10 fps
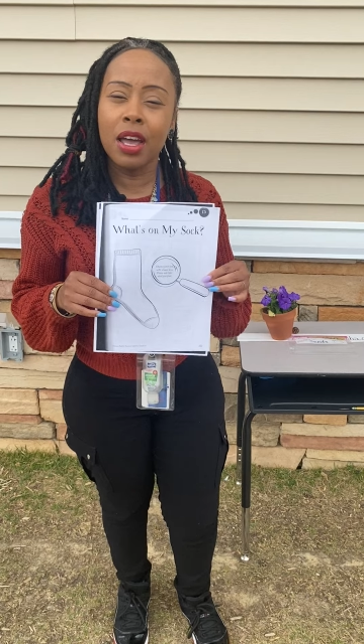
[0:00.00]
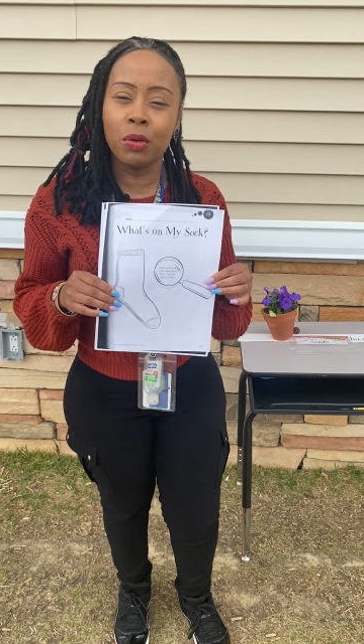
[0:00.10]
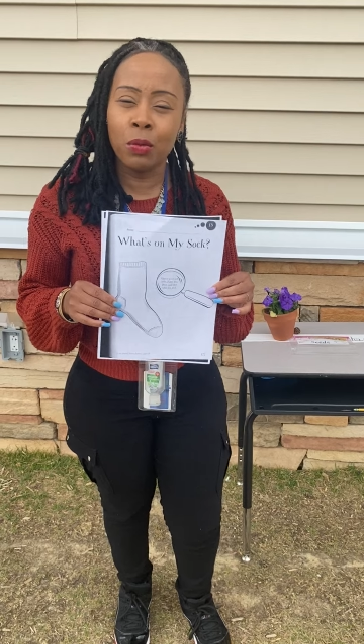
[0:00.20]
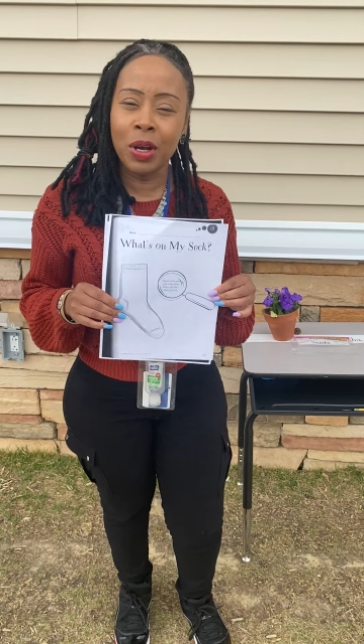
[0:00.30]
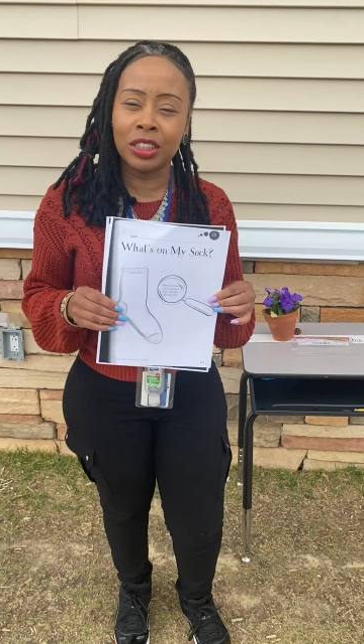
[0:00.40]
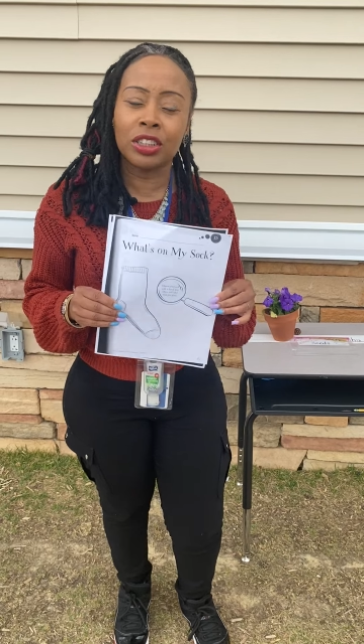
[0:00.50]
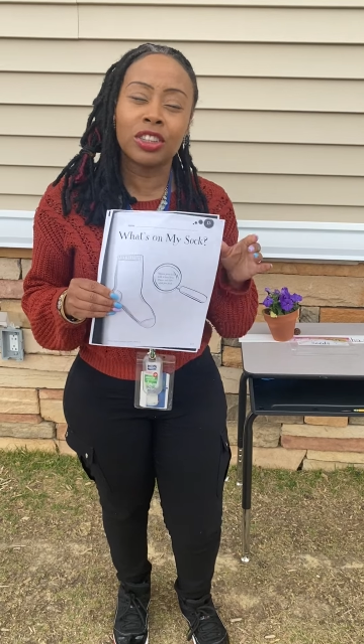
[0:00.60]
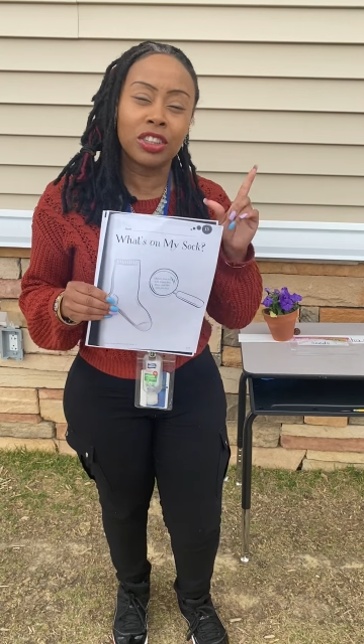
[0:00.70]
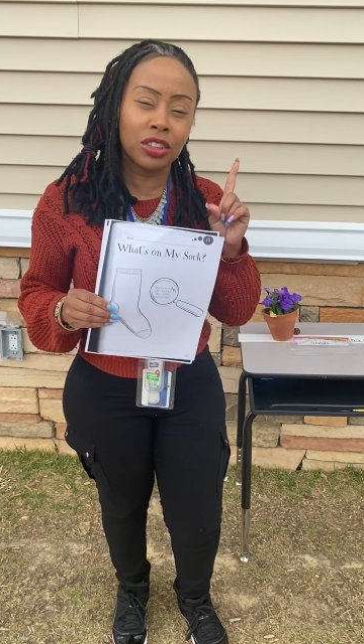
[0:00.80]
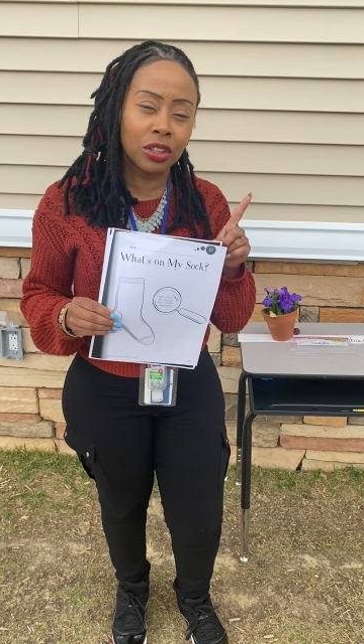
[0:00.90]
in which
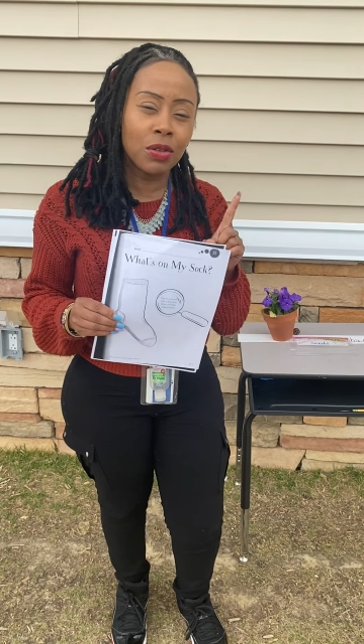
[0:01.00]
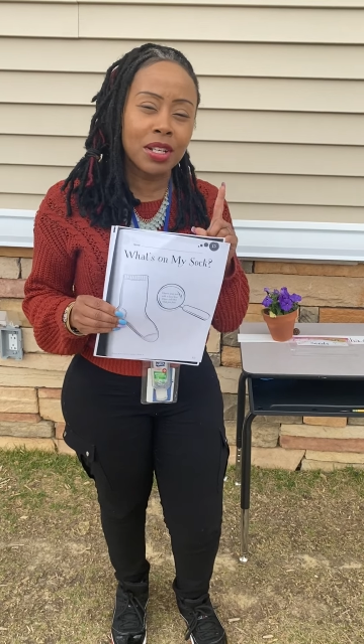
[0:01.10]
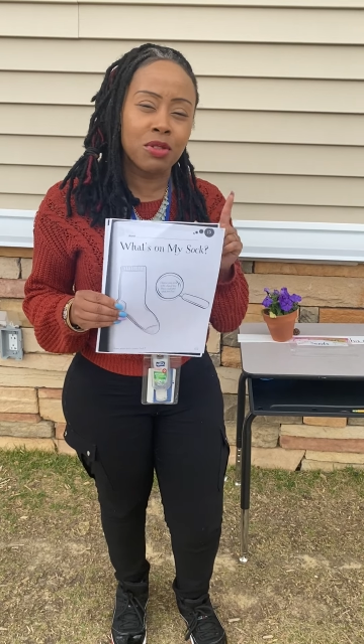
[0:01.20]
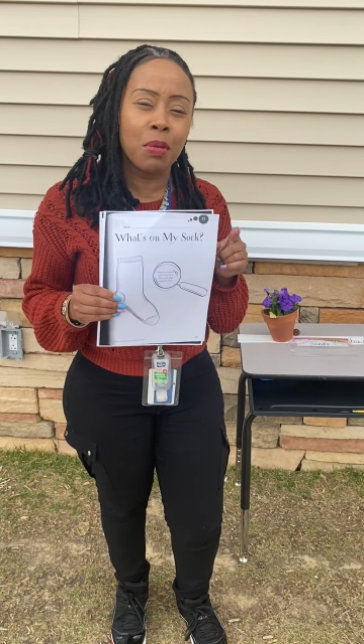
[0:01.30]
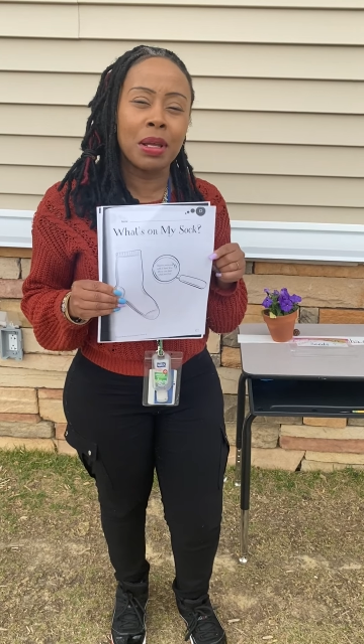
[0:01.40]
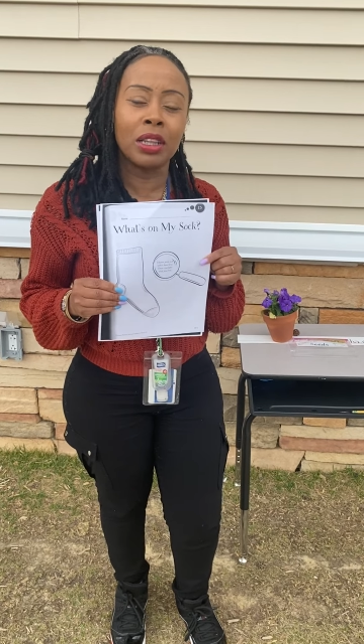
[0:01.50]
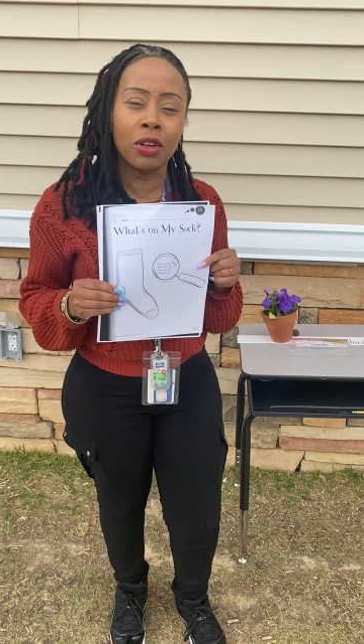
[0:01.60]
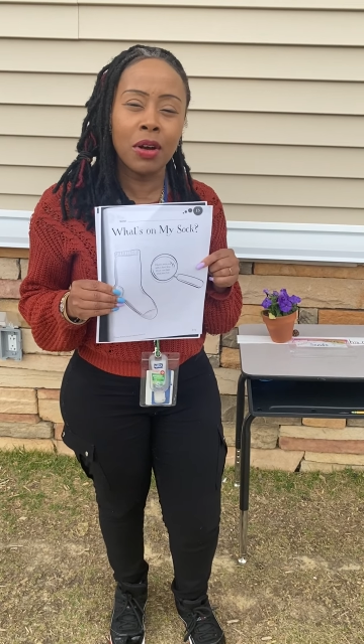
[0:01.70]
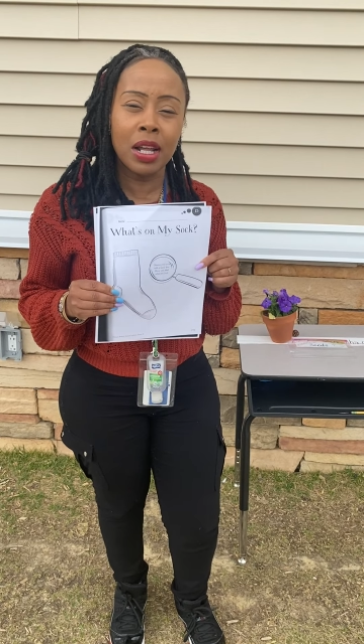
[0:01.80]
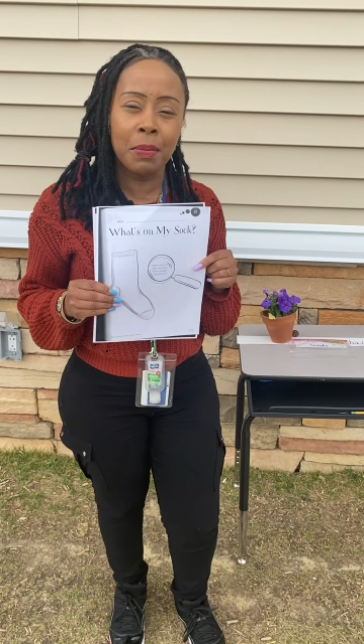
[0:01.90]
students will be
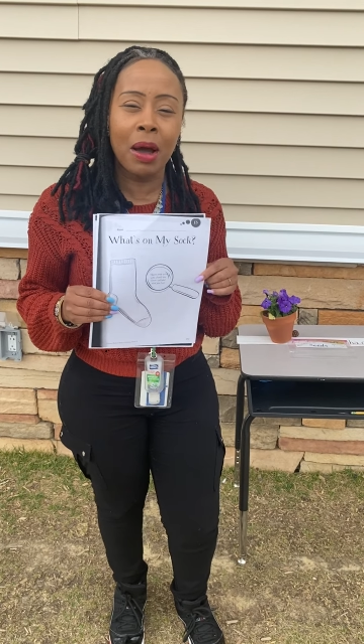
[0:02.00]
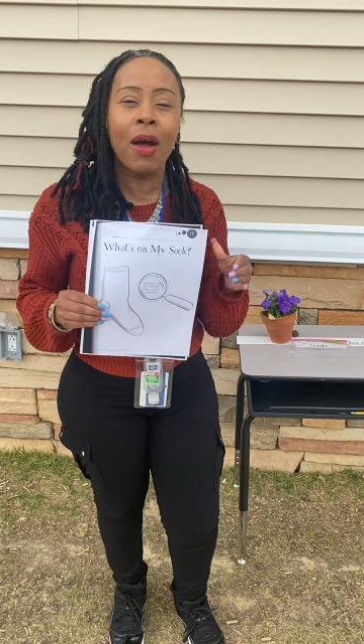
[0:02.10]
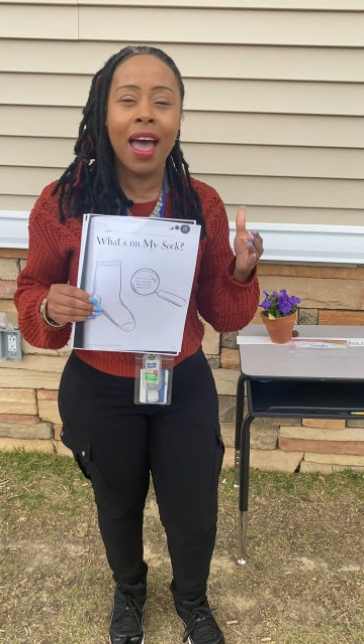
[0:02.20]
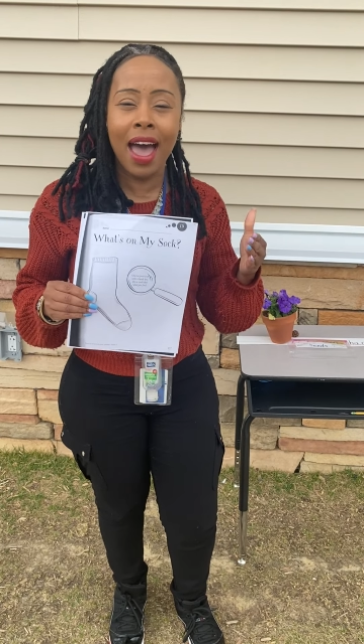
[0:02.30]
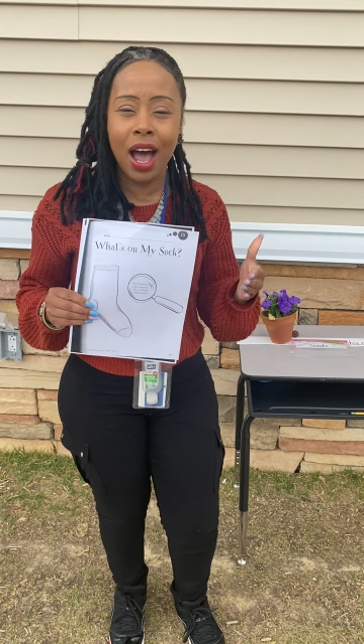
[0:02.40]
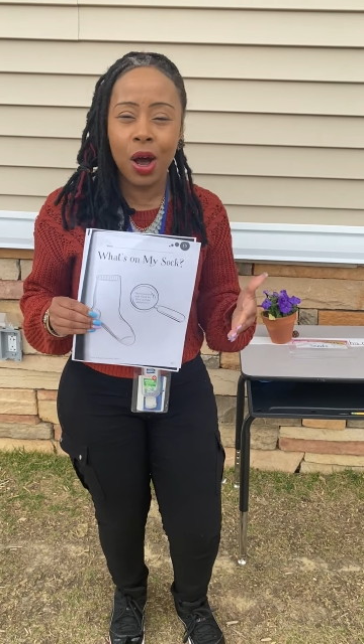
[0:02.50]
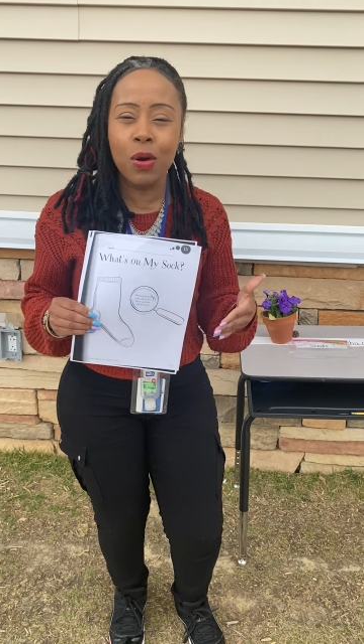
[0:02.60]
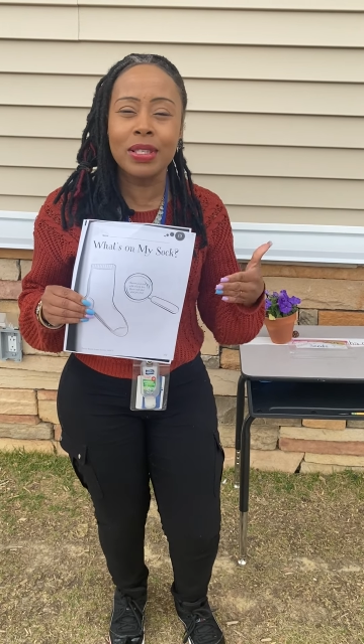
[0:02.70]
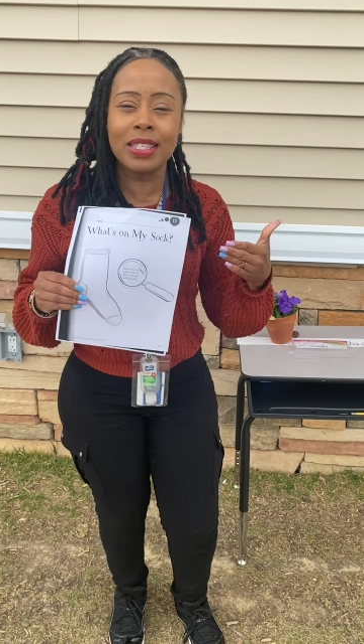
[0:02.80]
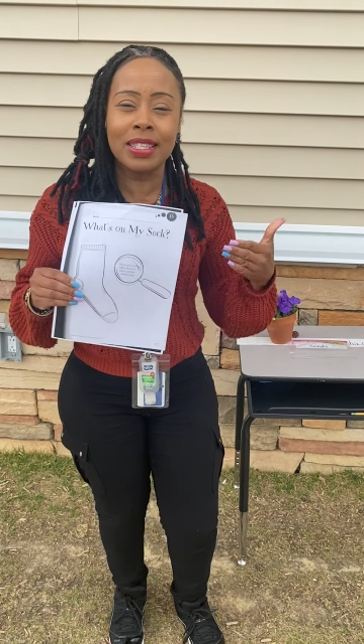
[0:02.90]
learning about
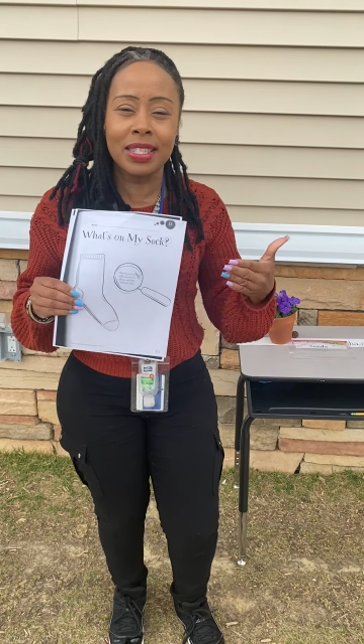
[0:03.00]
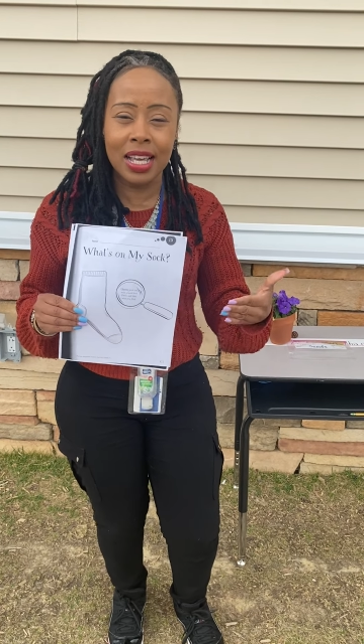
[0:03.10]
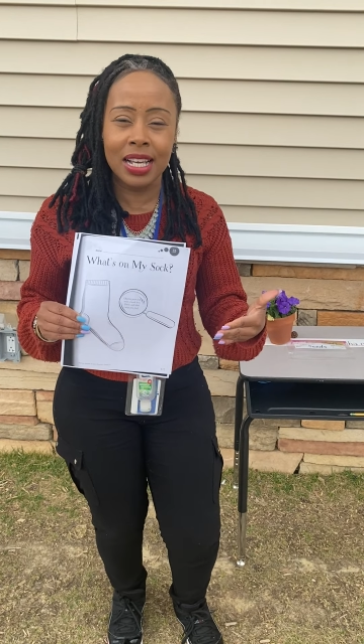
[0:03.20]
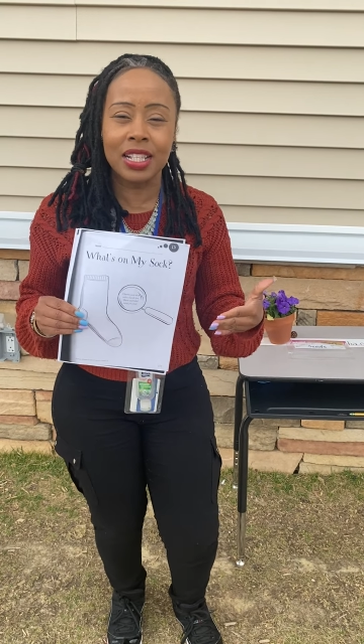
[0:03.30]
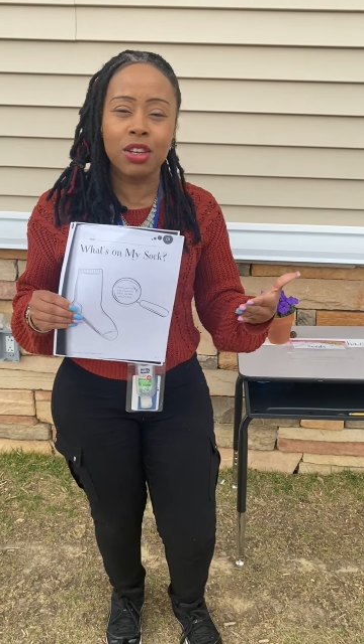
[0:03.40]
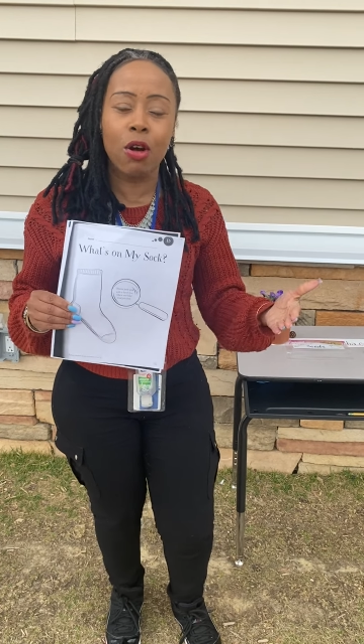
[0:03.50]
how seeds